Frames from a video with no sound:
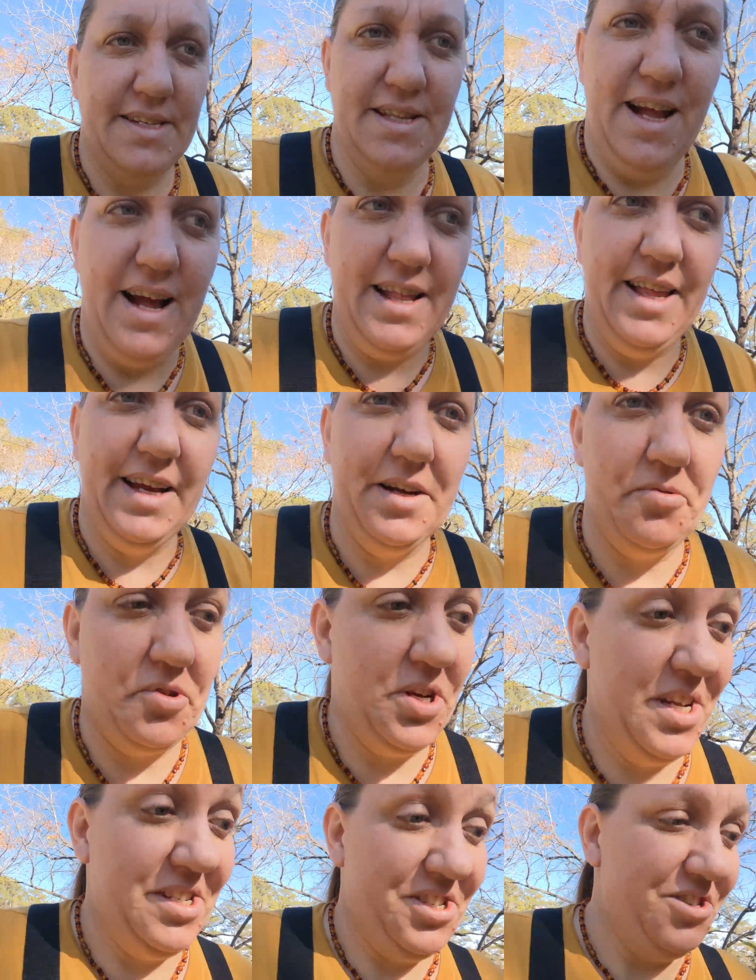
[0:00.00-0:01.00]
is not like a
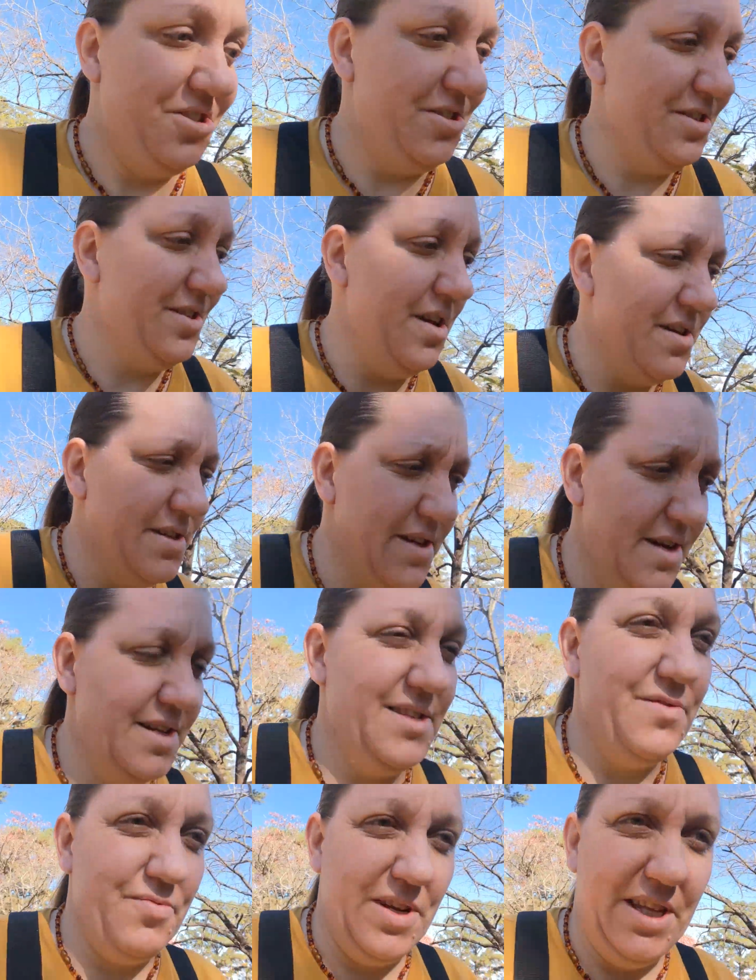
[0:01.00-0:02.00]
traditional salsa.
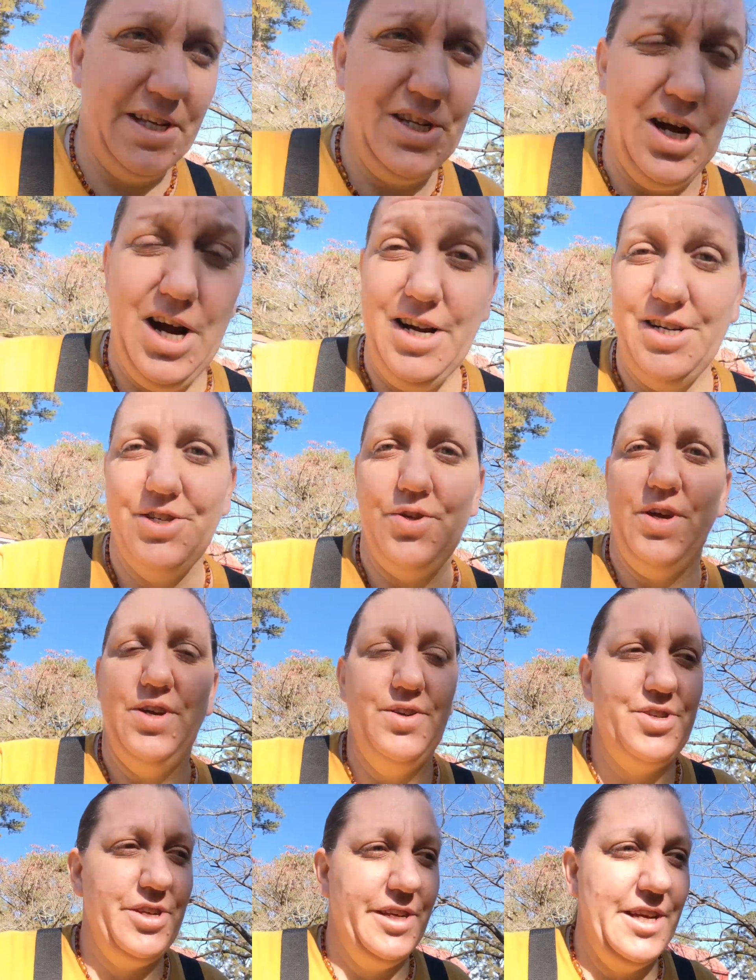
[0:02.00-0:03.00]
It's really tart, so I
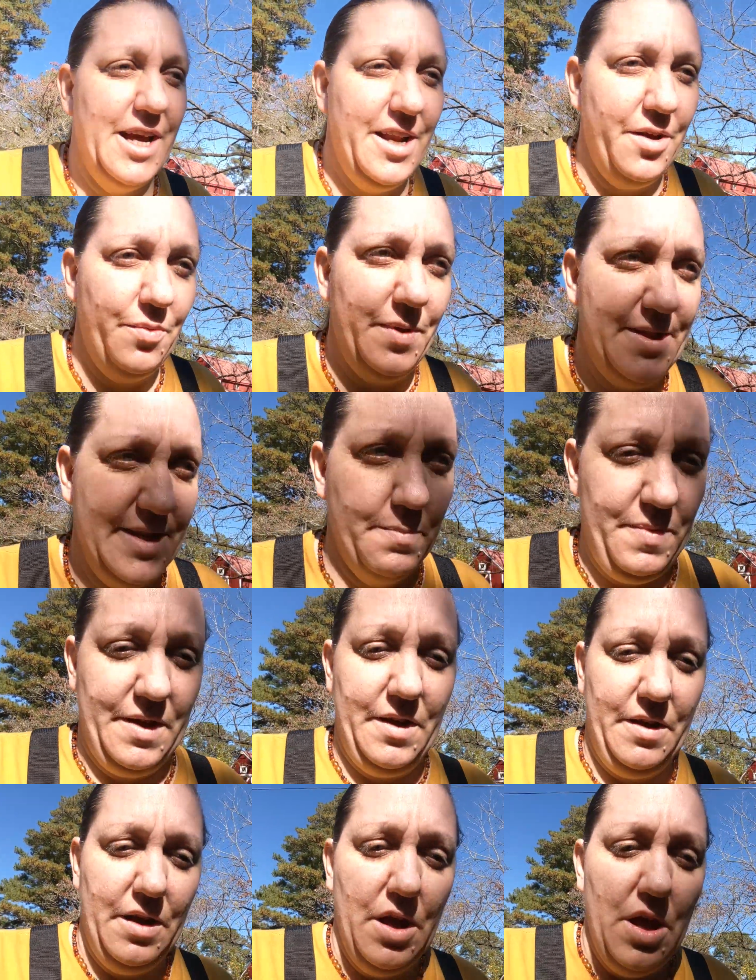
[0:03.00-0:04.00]
usually cut it with
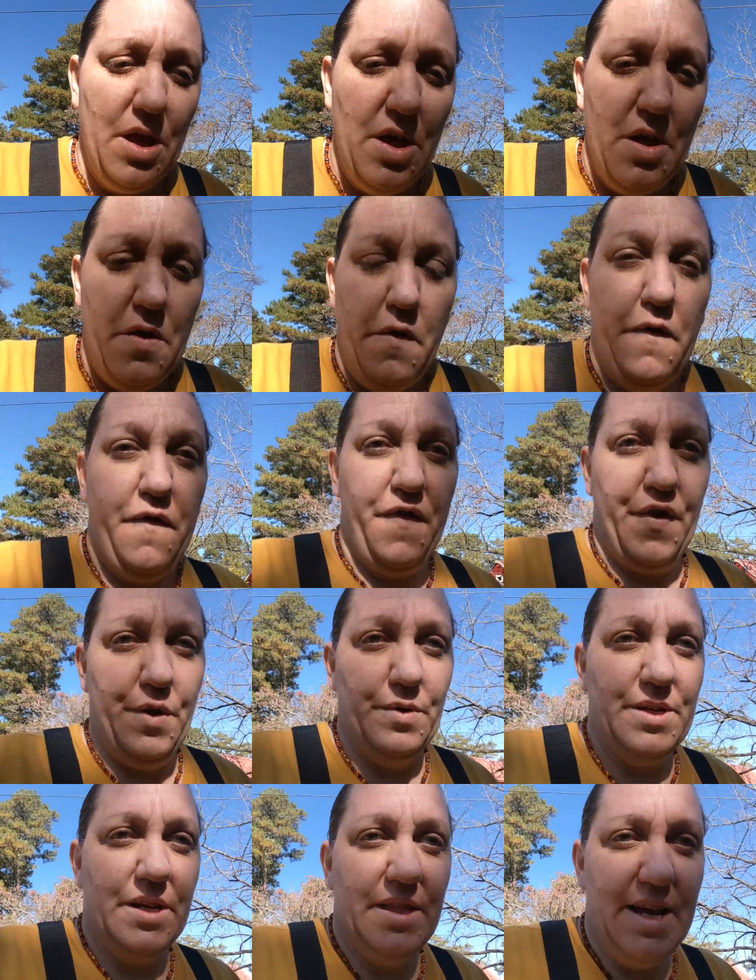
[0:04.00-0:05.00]
something fruit